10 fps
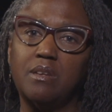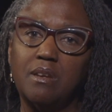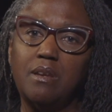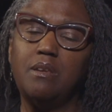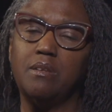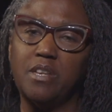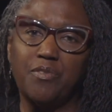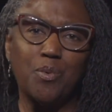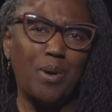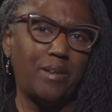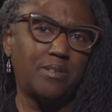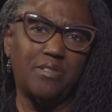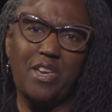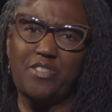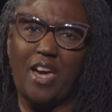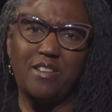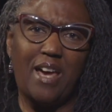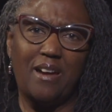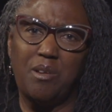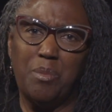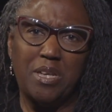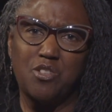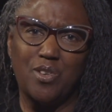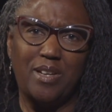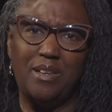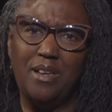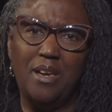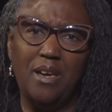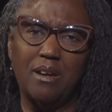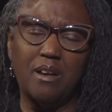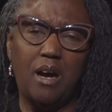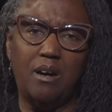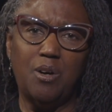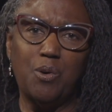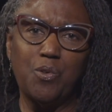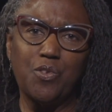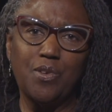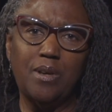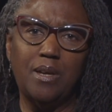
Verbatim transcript: in, in different ways, because that's how documentary goes.